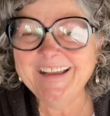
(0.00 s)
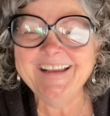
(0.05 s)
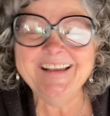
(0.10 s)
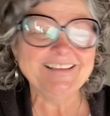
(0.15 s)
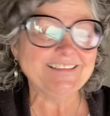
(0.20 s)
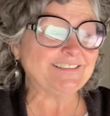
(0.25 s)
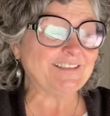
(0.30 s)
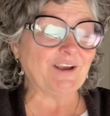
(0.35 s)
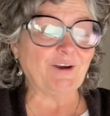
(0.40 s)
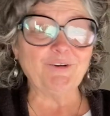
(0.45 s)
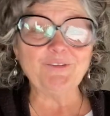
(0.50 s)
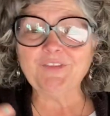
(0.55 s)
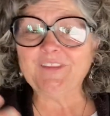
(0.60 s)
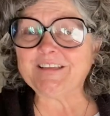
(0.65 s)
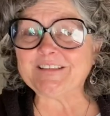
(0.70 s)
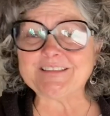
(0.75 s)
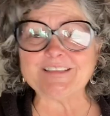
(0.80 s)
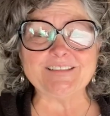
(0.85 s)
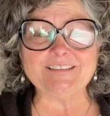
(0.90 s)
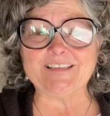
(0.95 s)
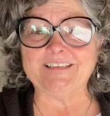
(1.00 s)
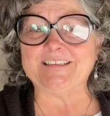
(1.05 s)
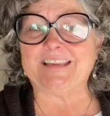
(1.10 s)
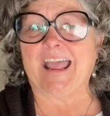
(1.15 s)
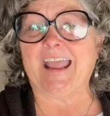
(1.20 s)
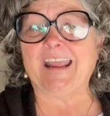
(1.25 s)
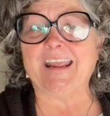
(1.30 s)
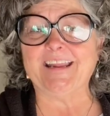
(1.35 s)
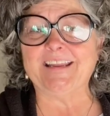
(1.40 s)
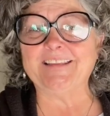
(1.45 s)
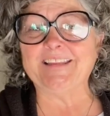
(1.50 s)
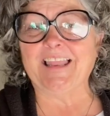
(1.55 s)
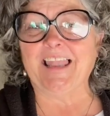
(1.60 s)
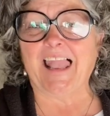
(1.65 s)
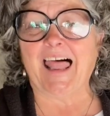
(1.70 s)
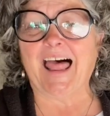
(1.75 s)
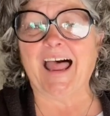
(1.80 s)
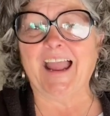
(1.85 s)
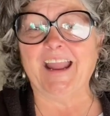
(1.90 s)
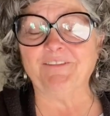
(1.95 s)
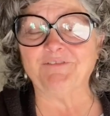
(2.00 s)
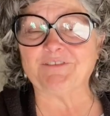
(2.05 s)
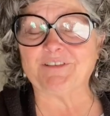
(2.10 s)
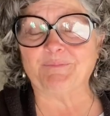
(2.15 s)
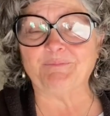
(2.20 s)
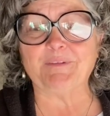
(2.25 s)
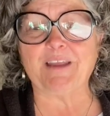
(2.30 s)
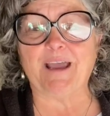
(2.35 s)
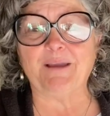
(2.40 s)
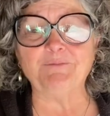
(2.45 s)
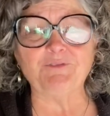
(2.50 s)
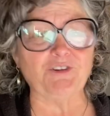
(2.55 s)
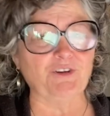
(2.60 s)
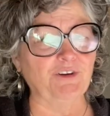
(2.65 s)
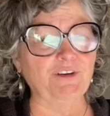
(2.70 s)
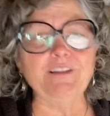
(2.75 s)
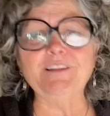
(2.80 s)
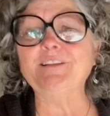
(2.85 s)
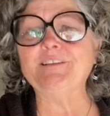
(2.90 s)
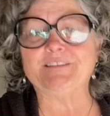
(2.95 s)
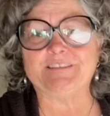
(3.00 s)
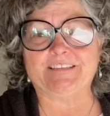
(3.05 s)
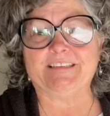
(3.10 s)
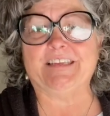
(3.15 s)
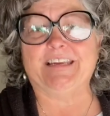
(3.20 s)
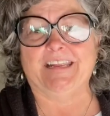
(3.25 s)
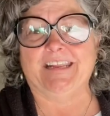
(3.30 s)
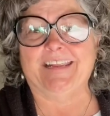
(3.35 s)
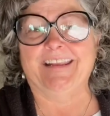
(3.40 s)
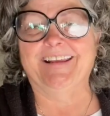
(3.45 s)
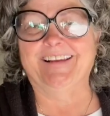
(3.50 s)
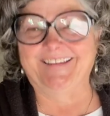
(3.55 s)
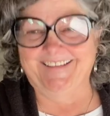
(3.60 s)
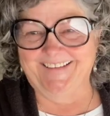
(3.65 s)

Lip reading: So this is a day in the life. Sometimes you're in the city.